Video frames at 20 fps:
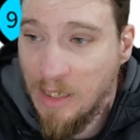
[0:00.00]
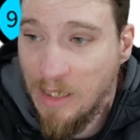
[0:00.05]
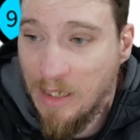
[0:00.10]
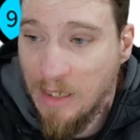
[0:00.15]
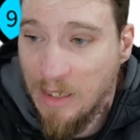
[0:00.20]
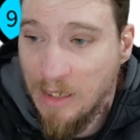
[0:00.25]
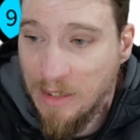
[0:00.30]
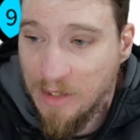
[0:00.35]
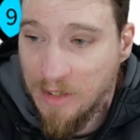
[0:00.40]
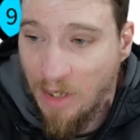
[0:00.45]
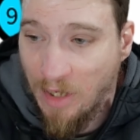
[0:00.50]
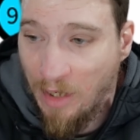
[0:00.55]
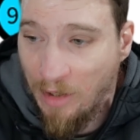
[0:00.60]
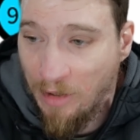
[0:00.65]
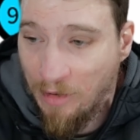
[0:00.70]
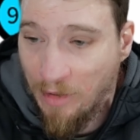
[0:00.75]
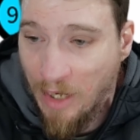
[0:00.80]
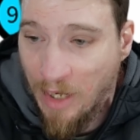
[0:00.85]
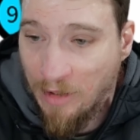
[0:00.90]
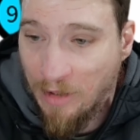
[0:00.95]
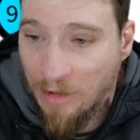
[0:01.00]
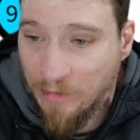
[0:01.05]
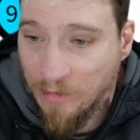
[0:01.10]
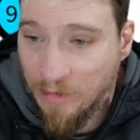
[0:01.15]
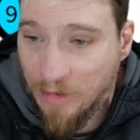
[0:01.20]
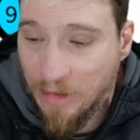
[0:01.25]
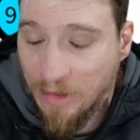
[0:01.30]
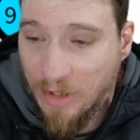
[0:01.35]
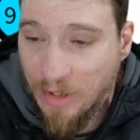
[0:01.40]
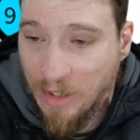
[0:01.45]
So I don't
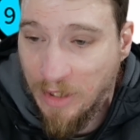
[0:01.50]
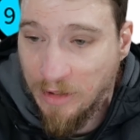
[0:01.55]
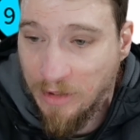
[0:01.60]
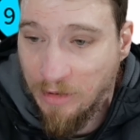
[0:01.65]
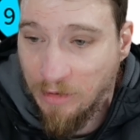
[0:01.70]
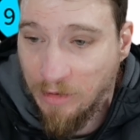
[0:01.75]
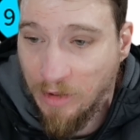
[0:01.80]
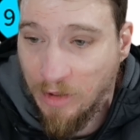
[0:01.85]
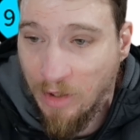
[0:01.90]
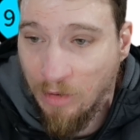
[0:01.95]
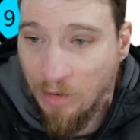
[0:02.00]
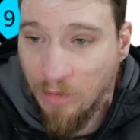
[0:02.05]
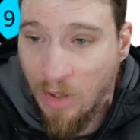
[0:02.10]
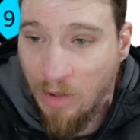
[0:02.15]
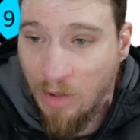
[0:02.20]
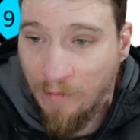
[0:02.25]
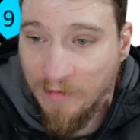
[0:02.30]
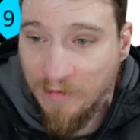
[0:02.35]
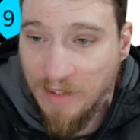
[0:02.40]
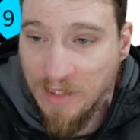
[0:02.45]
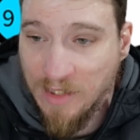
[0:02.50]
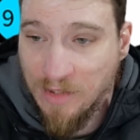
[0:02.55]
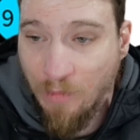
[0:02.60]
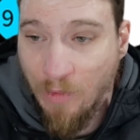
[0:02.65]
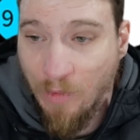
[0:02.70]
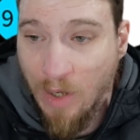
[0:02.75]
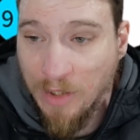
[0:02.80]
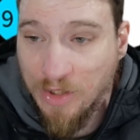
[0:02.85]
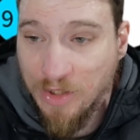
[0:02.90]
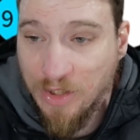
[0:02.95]
think you can go wrong with this
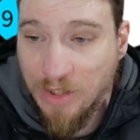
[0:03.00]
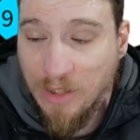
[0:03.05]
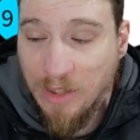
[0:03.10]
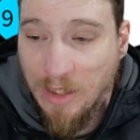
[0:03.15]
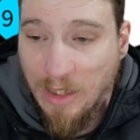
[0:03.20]
watch.